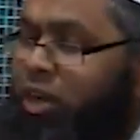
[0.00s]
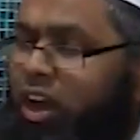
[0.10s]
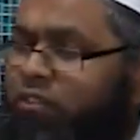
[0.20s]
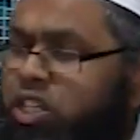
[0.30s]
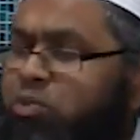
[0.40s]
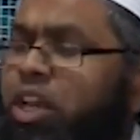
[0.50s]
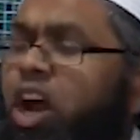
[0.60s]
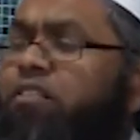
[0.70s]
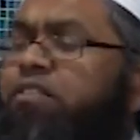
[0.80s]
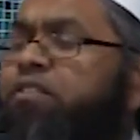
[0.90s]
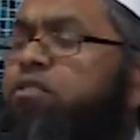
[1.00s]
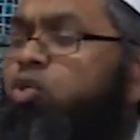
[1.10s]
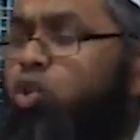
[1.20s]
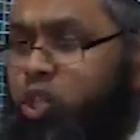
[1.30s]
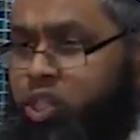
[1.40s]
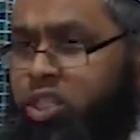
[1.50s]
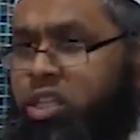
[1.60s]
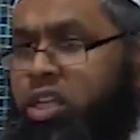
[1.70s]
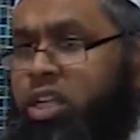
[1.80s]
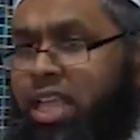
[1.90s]
Obviously, we can't force
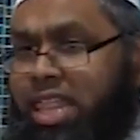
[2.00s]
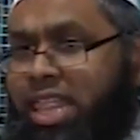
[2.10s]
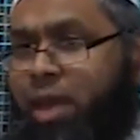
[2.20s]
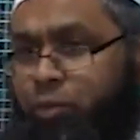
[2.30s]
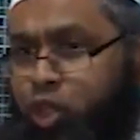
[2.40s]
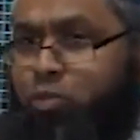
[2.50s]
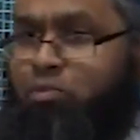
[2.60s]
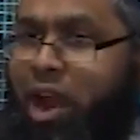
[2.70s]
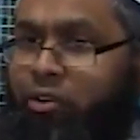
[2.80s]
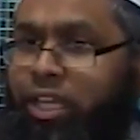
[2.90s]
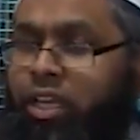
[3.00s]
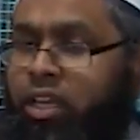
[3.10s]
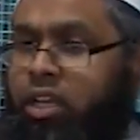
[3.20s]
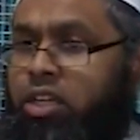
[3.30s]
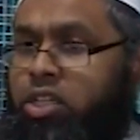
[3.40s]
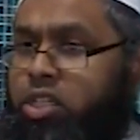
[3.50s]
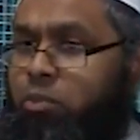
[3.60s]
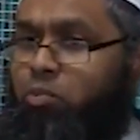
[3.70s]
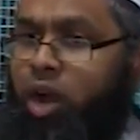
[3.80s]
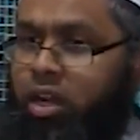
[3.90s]
them to marry
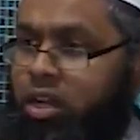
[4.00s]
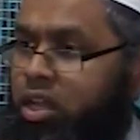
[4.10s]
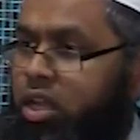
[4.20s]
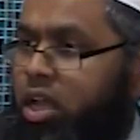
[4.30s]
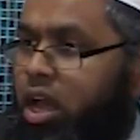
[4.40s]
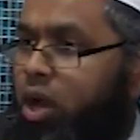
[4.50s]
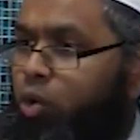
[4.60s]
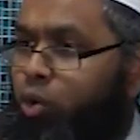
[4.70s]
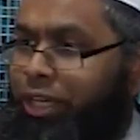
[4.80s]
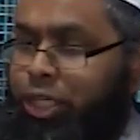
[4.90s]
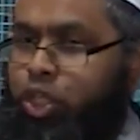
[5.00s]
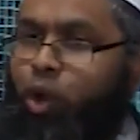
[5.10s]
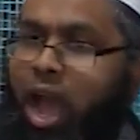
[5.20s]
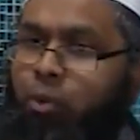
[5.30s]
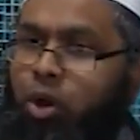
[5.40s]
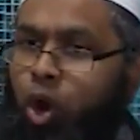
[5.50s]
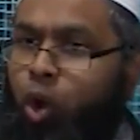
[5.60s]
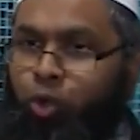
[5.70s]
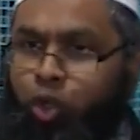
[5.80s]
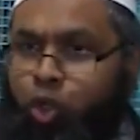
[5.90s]
someone according to our
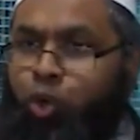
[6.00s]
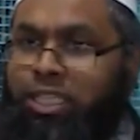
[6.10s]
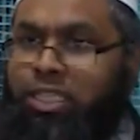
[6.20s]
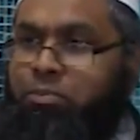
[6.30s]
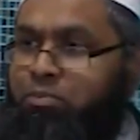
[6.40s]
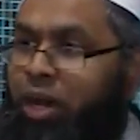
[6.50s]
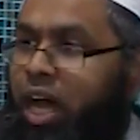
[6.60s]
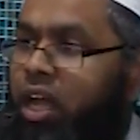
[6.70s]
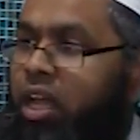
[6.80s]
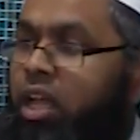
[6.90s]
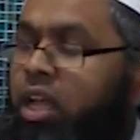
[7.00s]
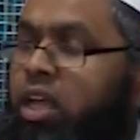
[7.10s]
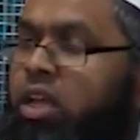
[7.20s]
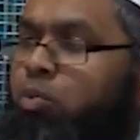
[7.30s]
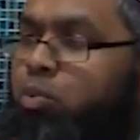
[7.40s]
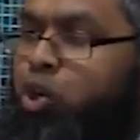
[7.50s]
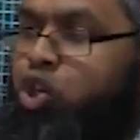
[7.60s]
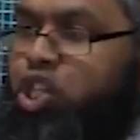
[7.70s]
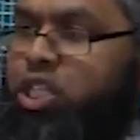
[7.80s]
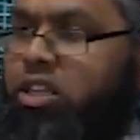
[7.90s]
own choice, but we could
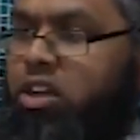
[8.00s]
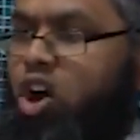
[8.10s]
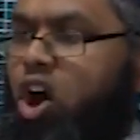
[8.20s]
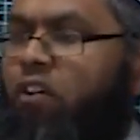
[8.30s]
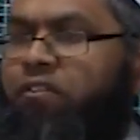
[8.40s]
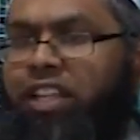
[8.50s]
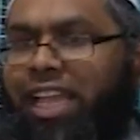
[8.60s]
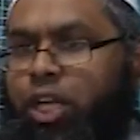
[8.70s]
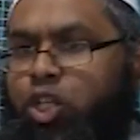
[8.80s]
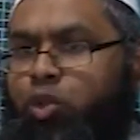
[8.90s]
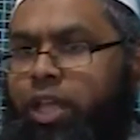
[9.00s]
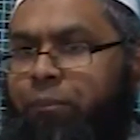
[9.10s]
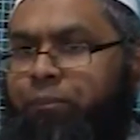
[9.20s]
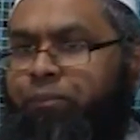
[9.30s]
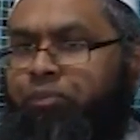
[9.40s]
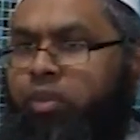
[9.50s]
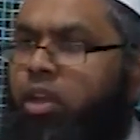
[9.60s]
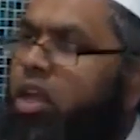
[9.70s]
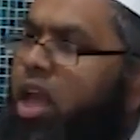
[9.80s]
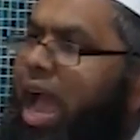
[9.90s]
just offer that to them,
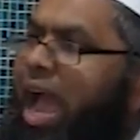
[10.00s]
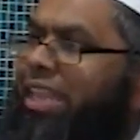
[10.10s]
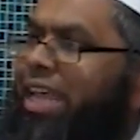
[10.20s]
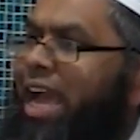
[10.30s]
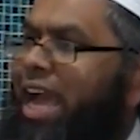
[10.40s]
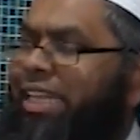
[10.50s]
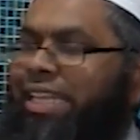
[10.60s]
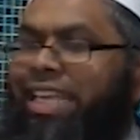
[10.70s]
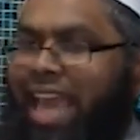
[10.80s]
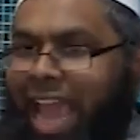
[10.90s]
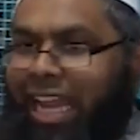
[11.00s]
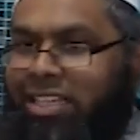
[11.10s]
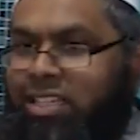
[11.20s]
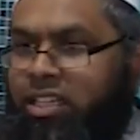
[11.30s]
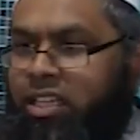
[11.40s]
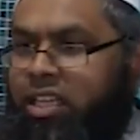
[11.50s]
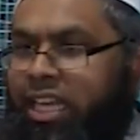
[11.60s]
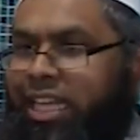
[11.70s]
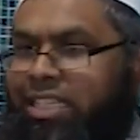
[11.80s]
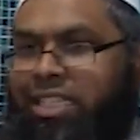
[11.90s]
and then at the end,
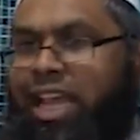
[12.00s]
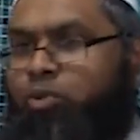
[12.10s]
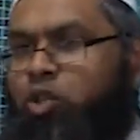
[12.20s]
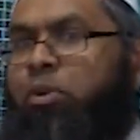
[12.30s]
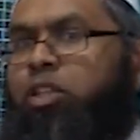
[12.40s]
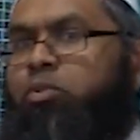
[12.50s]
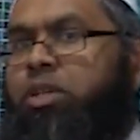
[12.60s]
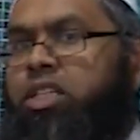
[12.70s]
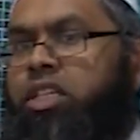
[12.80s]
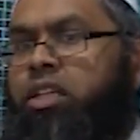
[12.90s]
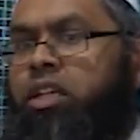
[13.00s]
it's their responsibility.